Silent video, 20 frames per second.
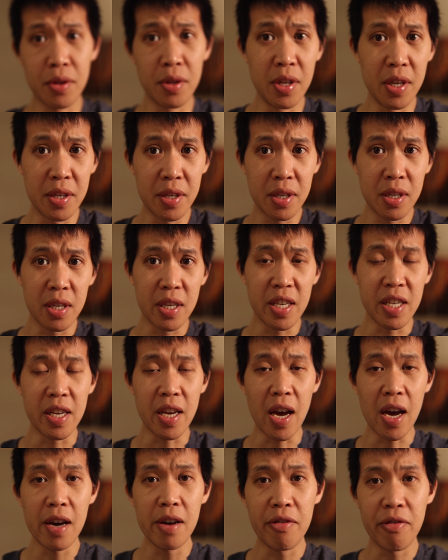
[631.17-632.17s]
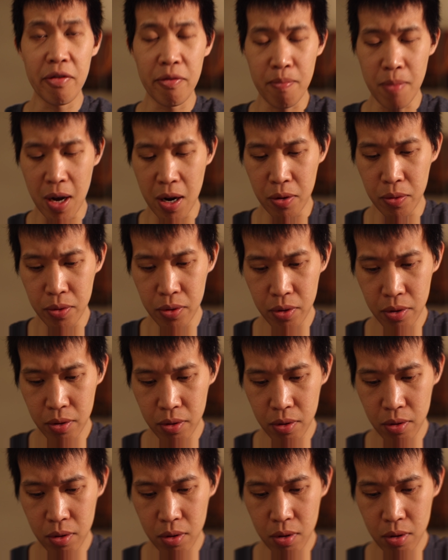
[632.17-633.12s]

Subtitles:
this EF mount,